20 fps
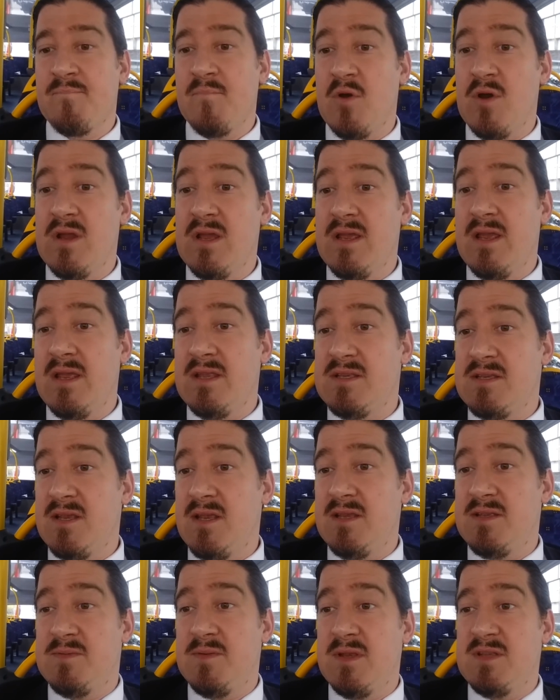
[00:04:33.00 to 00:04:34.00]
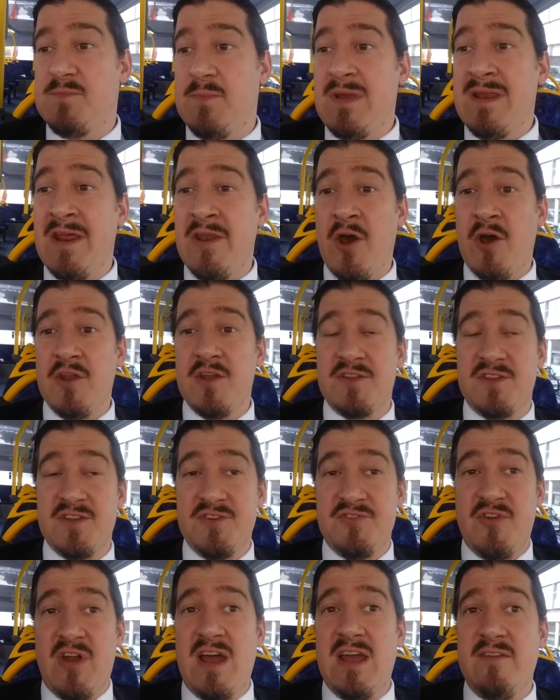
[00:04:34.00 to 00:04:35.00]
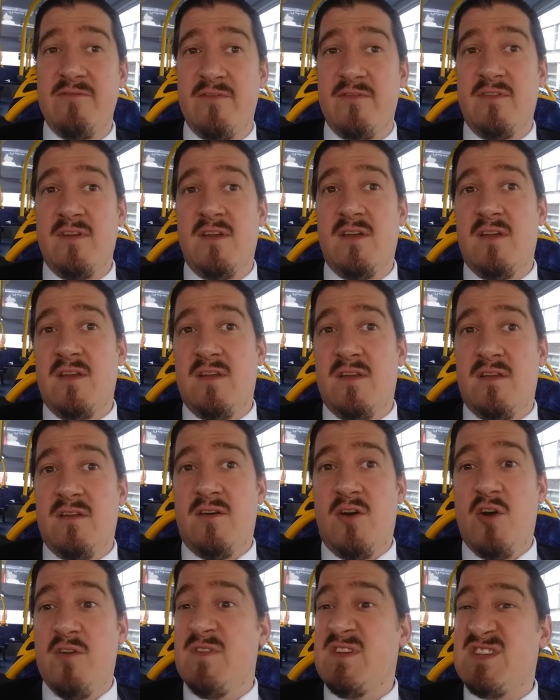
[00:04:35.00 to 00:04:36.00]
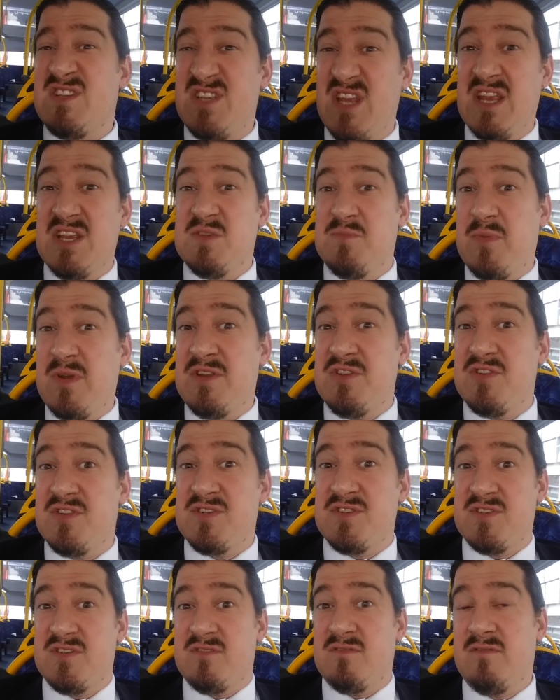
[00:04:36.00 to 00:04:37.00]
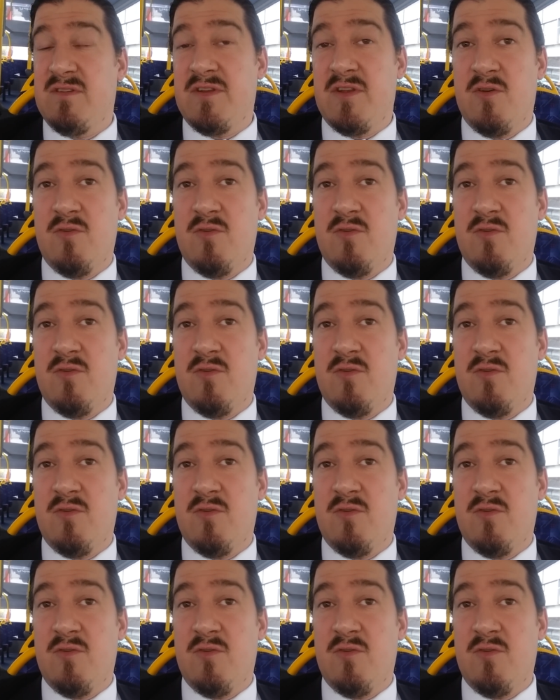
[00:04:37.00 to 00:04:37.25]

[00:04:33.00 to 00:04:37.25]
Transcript: But it's been an honour to drive over 6 bridges,